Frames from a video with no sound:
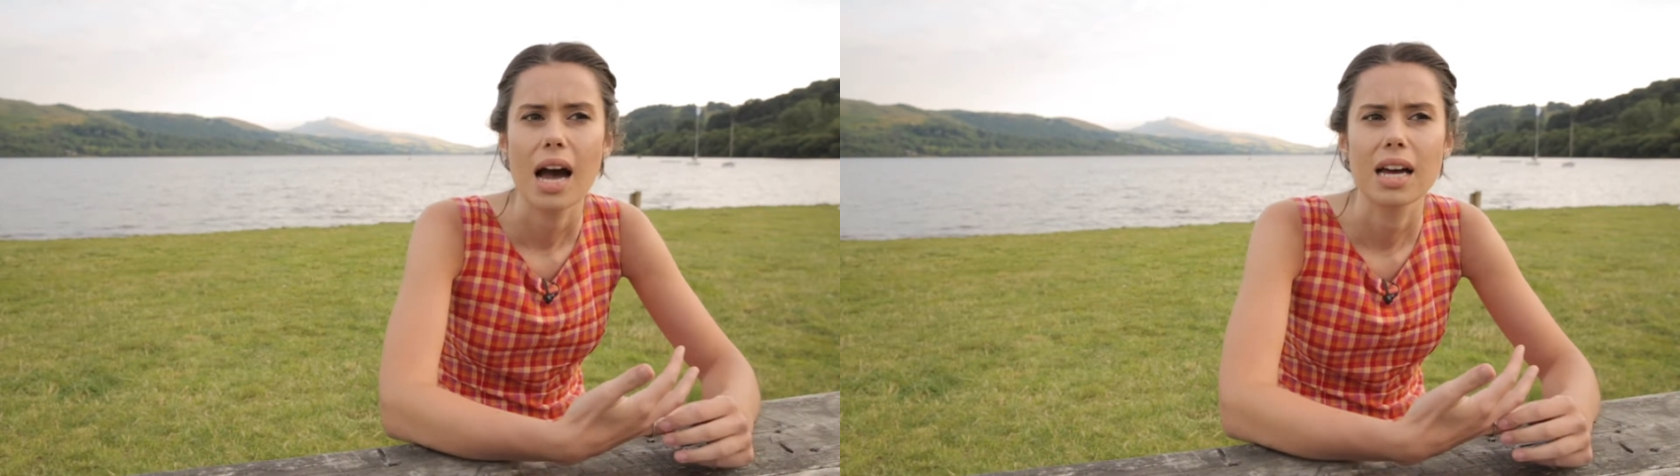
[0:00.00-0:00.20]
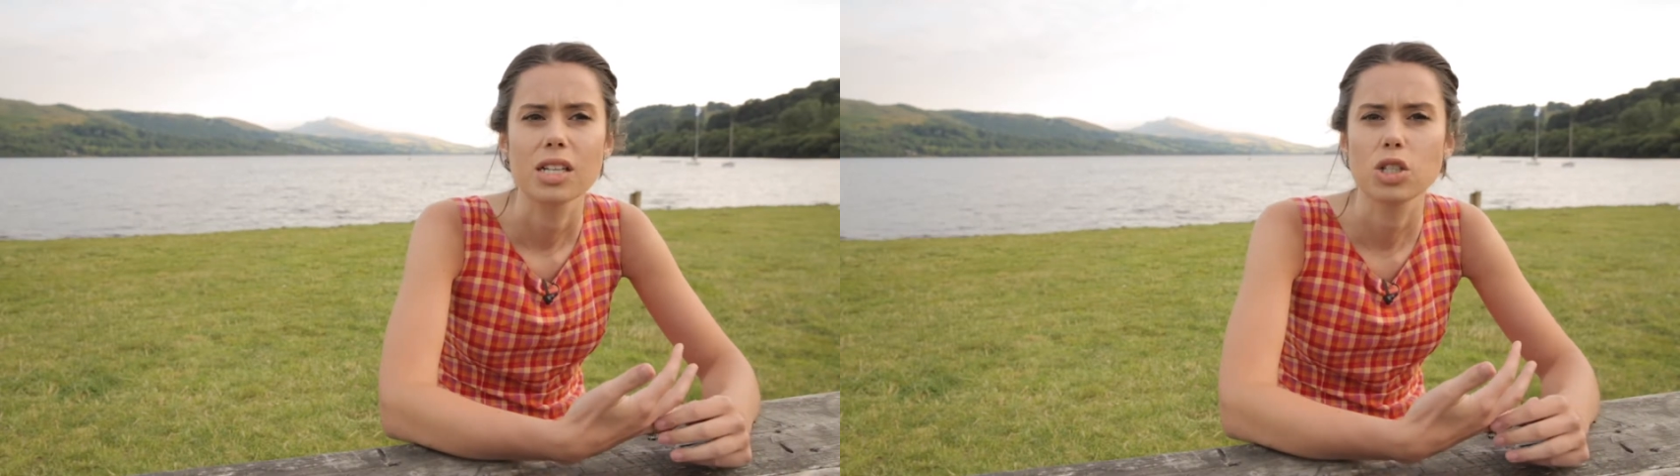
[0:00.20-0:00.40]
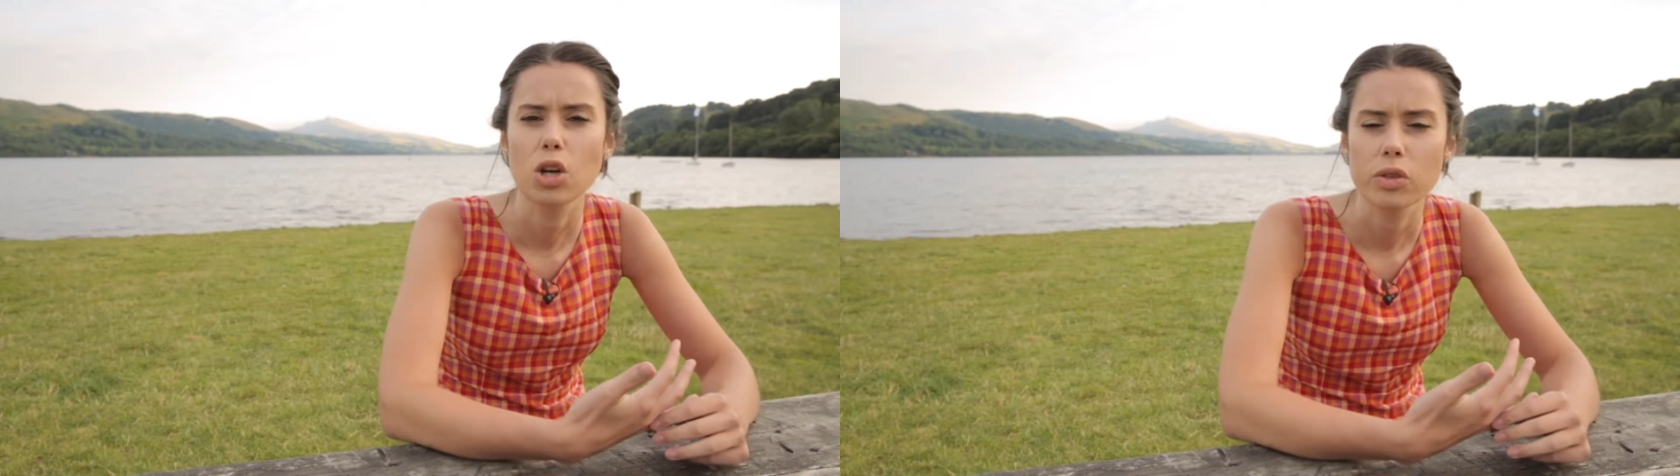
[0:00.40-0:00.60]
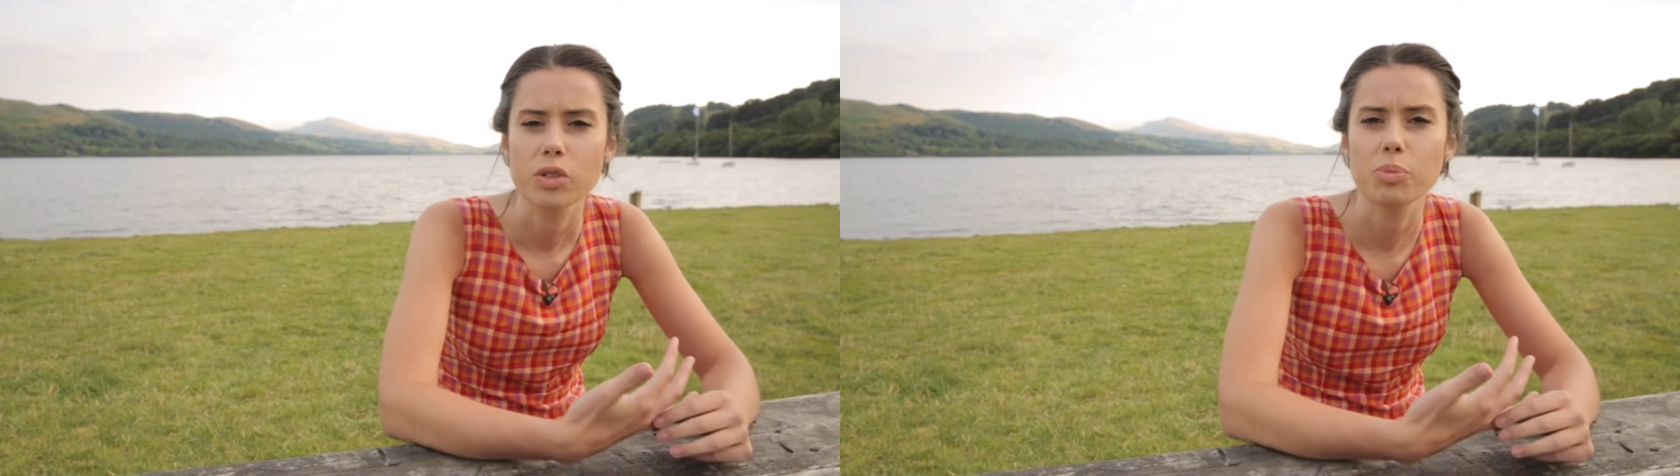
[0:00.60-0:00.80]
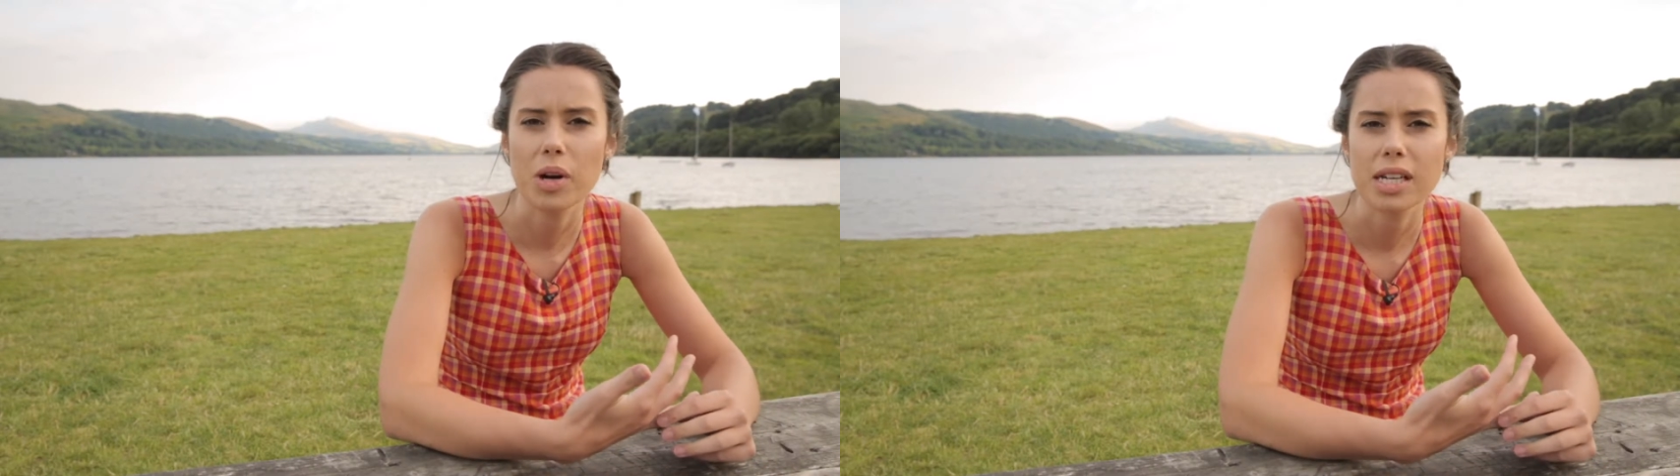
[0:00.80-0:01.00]
and
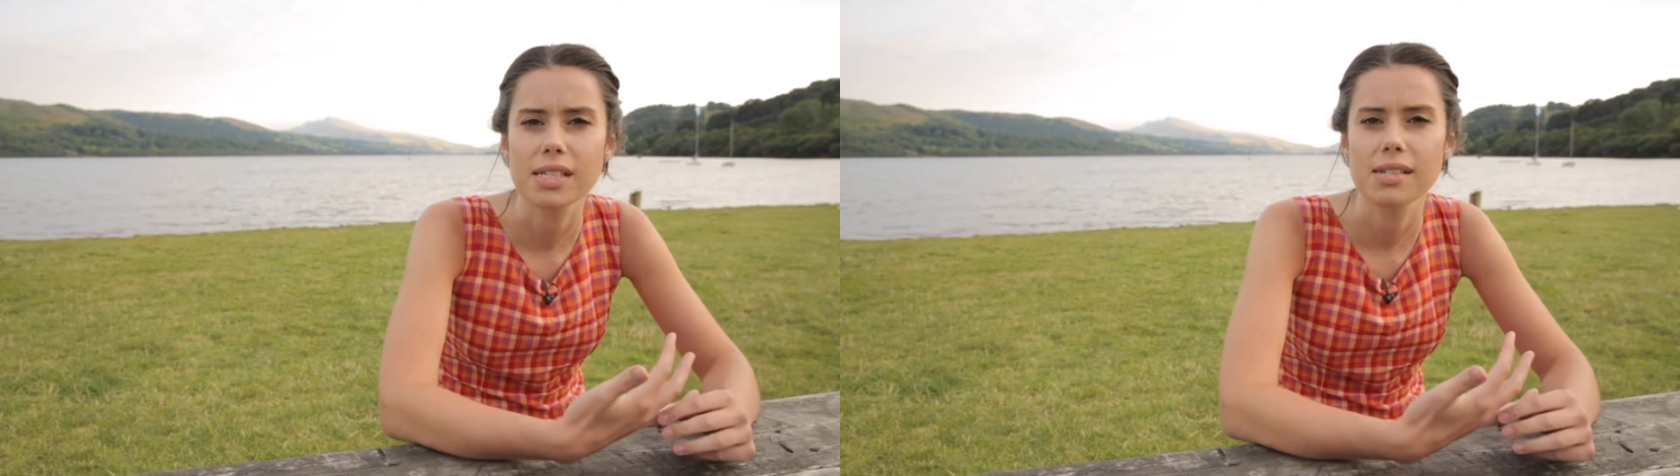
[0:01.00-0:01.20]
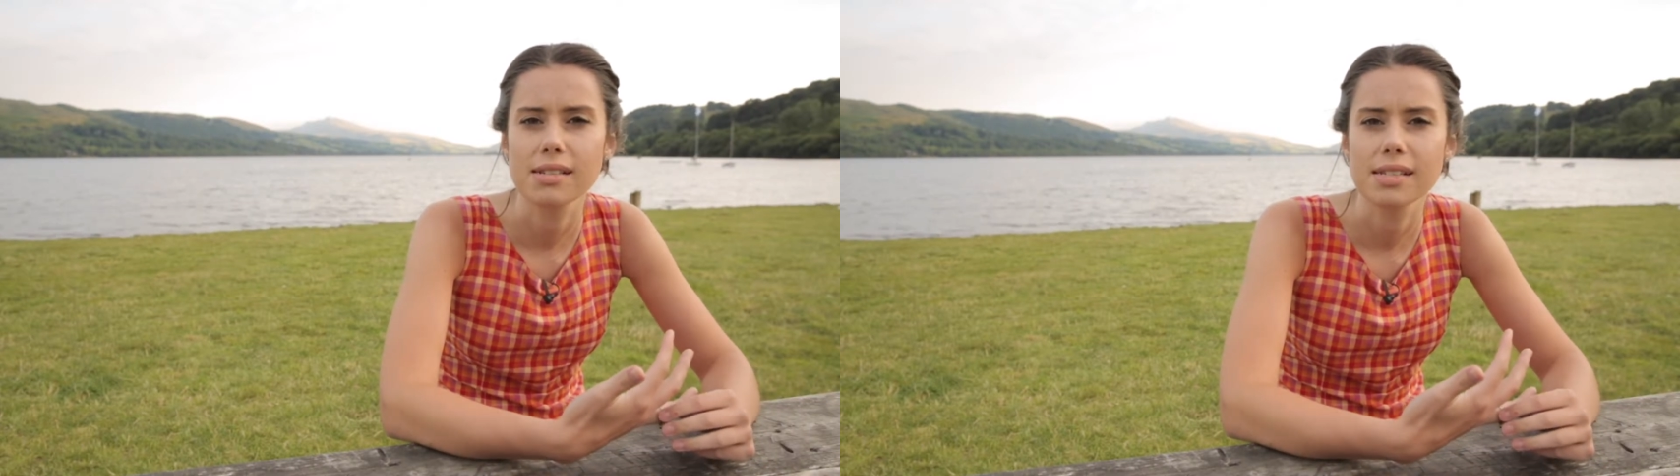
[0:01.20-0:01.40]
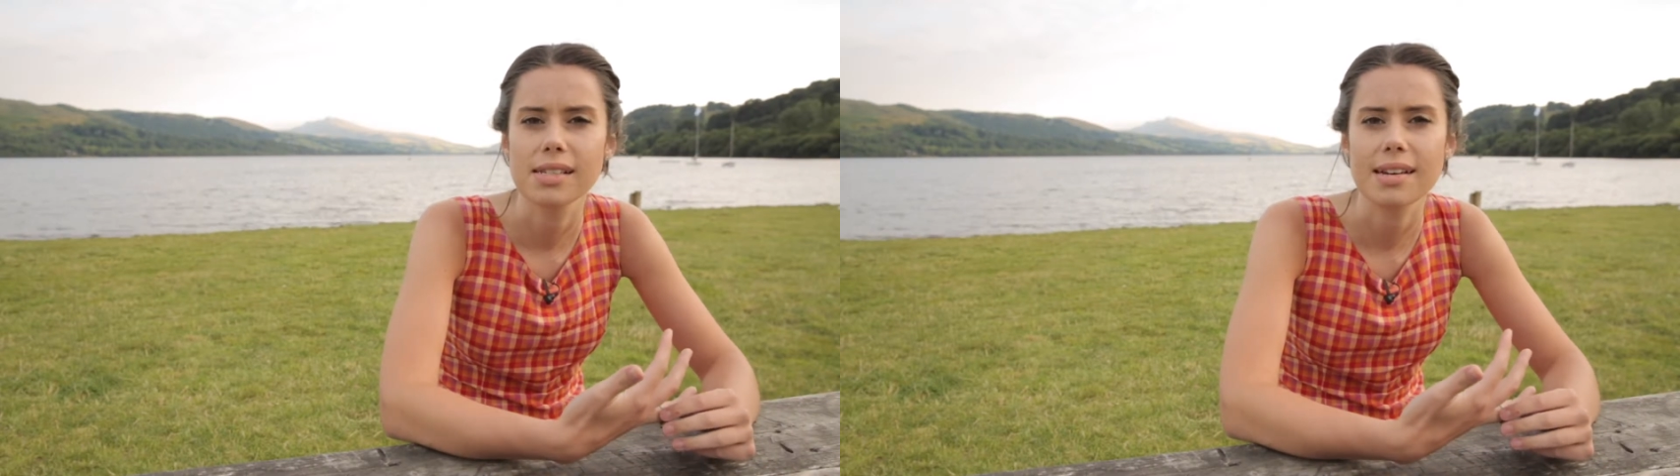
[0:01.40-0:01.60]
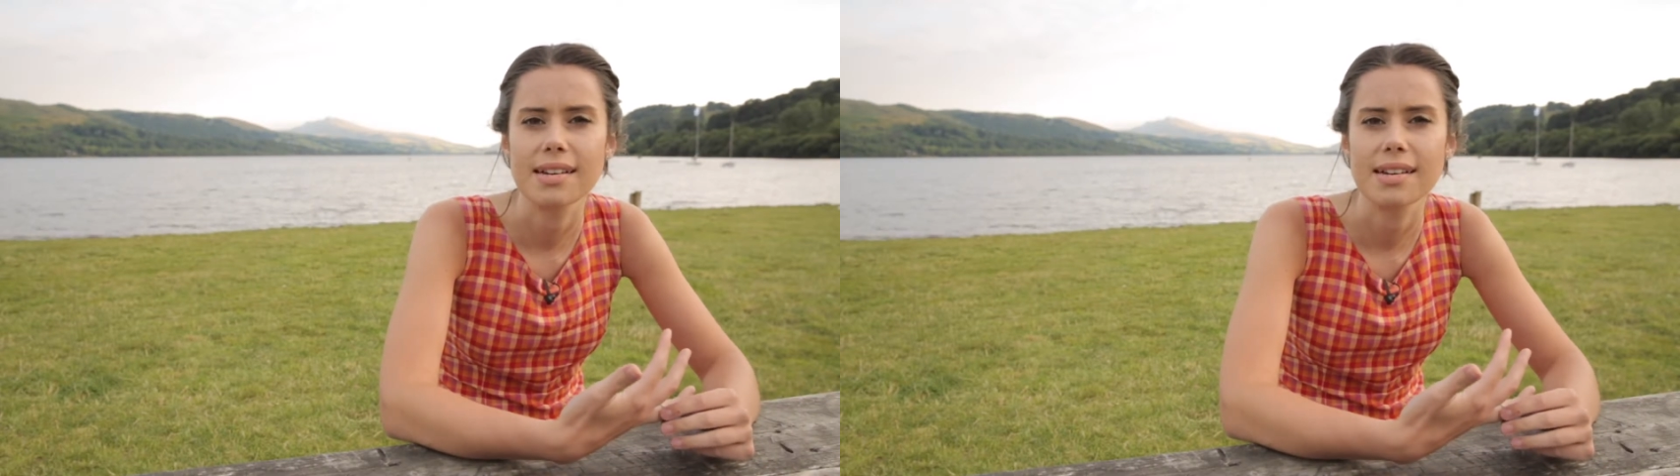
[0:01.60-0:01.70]
God's presence